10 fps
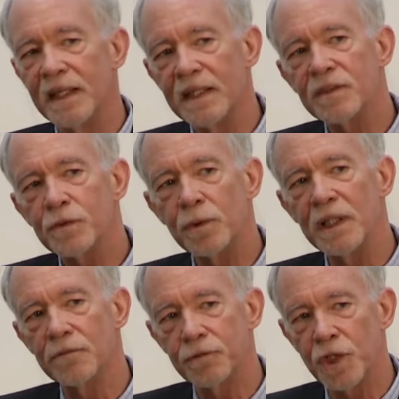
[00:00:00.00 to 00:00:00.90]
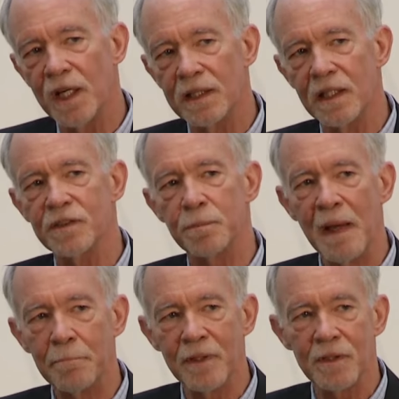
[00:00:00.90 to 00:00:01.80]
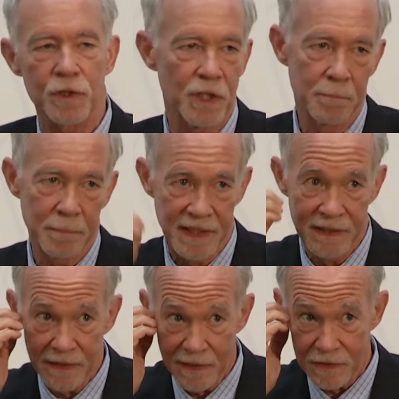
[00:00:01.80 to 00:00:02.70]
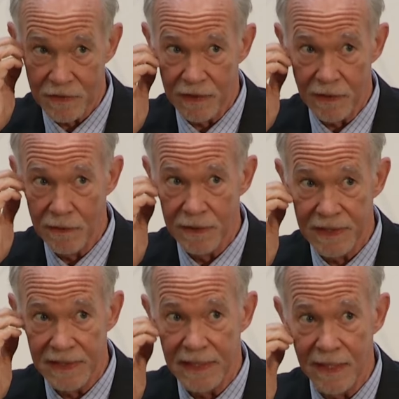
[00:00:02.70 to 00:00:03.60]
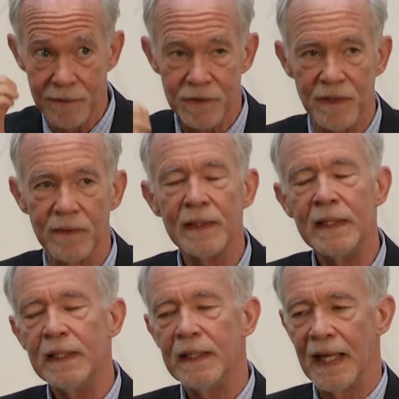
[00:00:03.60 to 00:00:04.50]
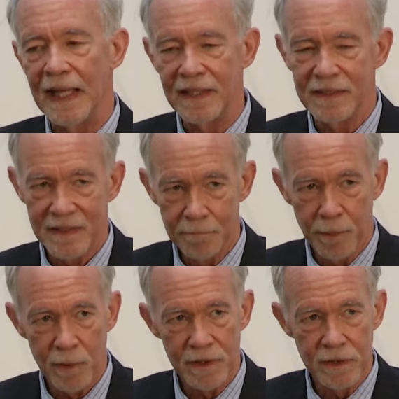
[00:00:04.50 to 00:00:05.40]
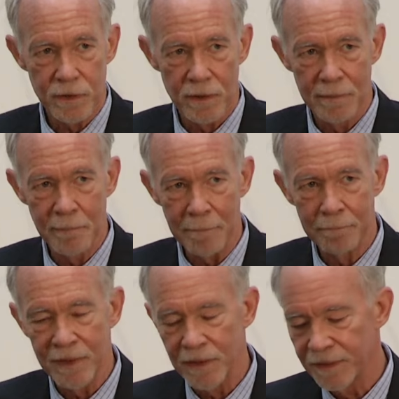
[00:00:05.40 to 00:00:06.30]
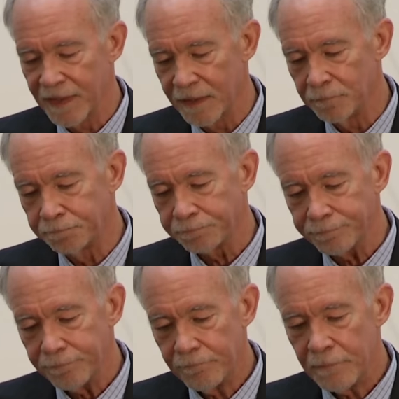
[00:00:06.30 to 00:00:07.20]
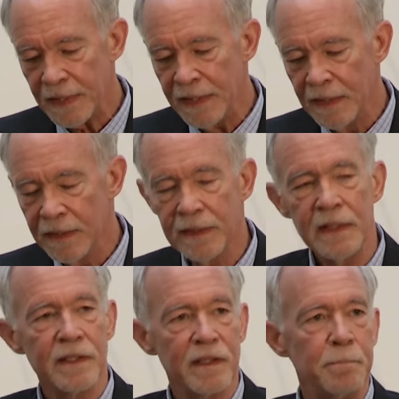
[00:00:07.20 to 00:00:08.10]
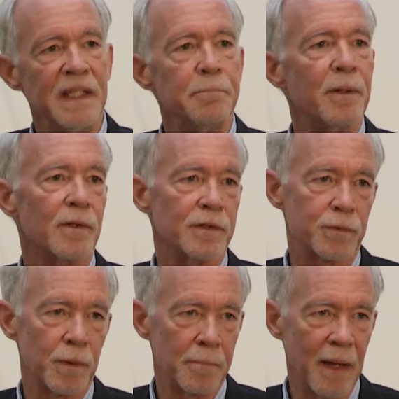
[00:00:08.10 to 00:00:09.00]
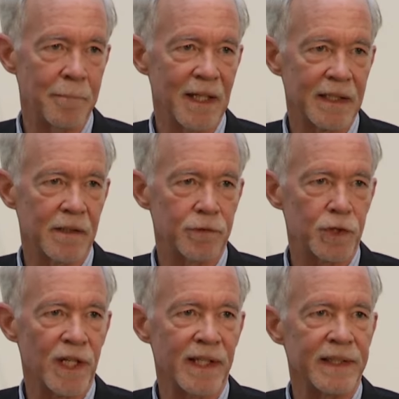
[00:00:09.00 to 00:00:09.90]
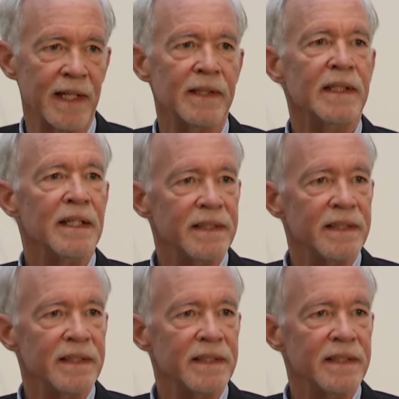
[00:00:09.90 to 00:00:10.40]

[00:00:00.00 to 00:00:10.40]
the history of China's membership in the Security Council, and it's important to remember that uh, the People's Republic of China